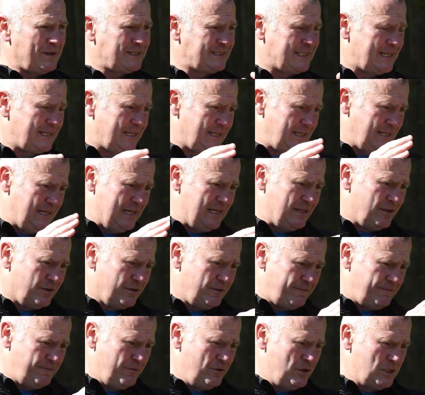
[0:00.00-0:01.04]
I said to Ian on
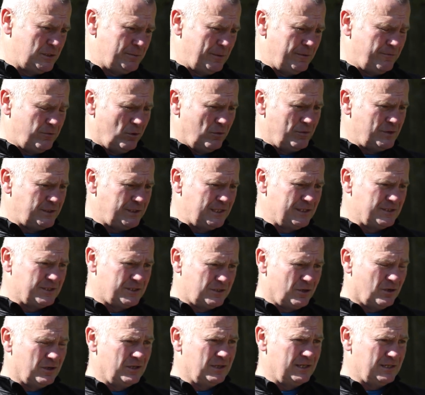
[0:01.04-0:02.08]
the Thursday before the season
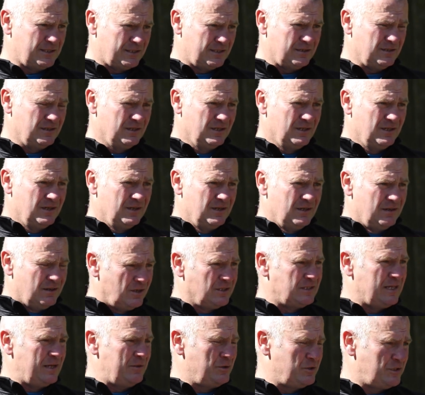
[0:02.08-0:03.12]
started, listen,
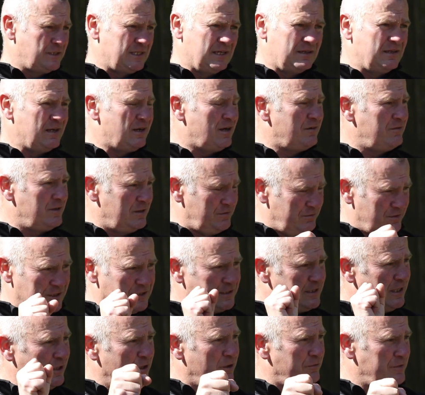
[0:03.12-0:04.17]
because he was saying, oh, they'll
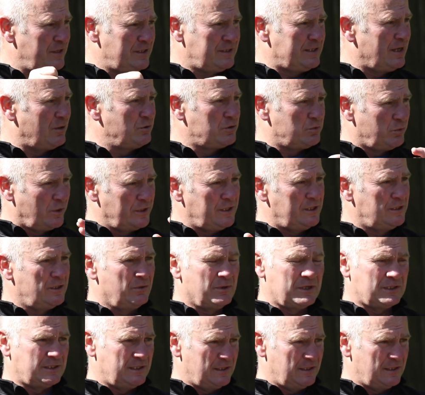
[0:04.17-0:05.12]
still love you, Dowse, what you're doing.